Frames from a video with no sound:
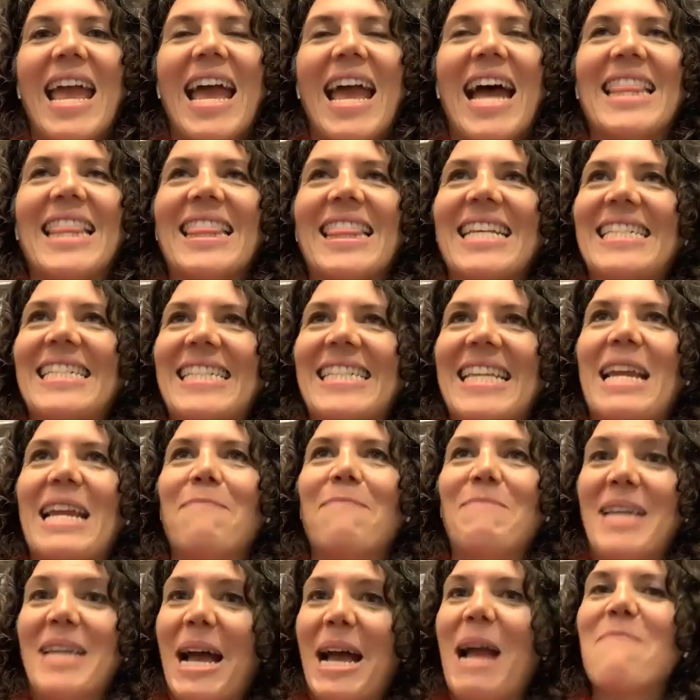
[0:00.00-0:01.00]
At the same
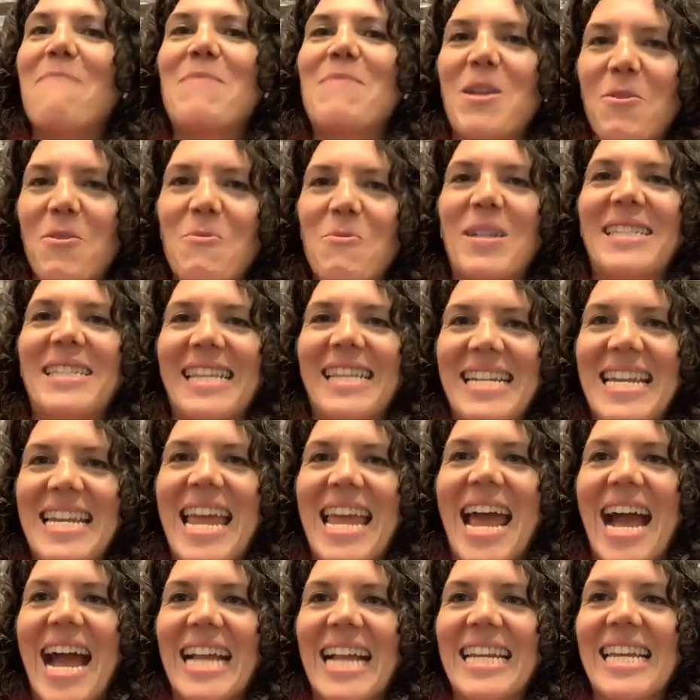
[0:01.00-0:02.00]
time, there was a
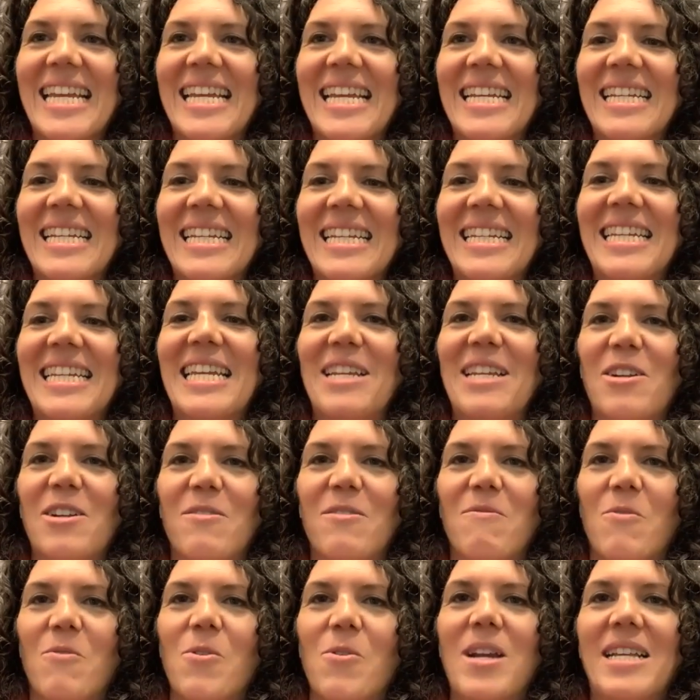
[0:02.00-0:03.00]
nagging inner
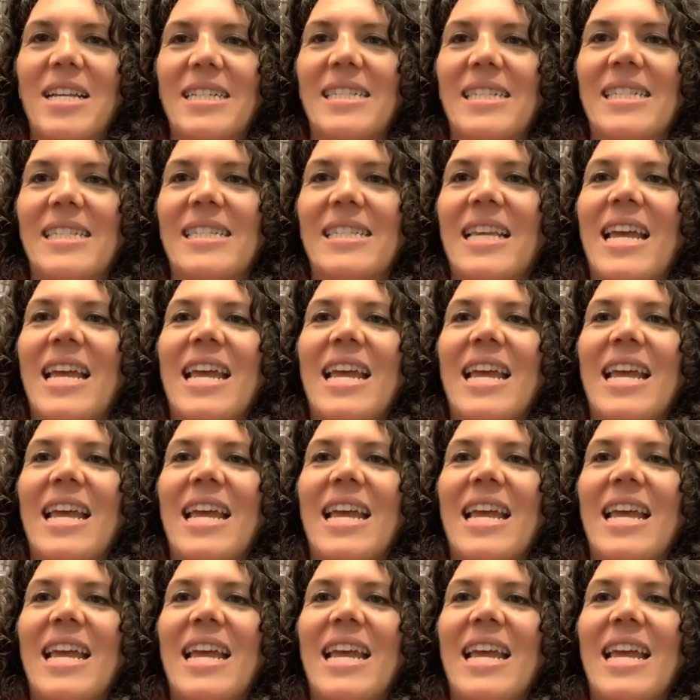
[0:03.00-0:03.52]
voice.